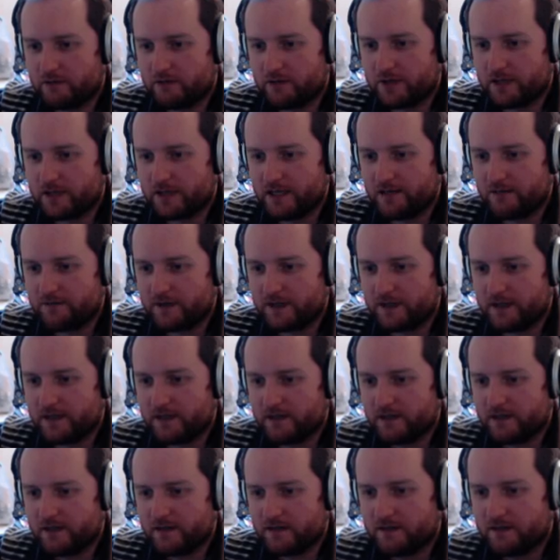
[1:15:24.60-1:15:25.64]
broke cave
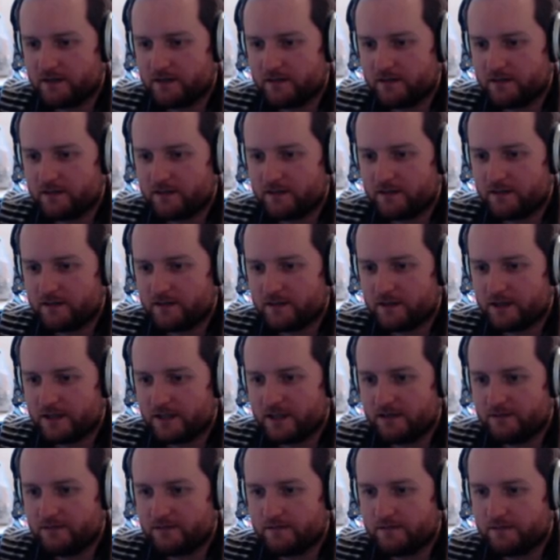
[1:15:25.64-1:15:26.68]
here. Right.
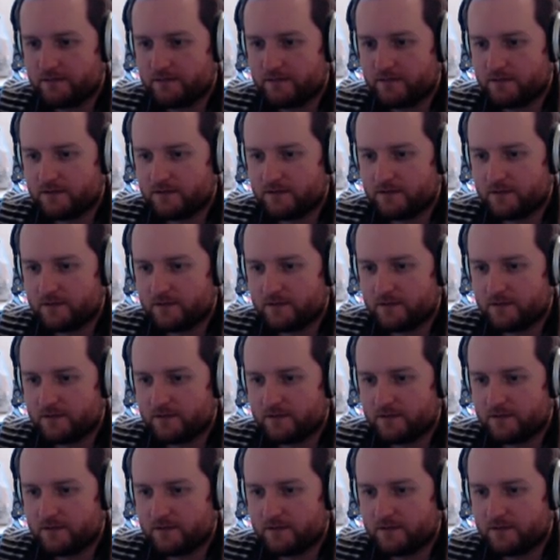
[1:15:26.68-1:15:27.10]
Cave.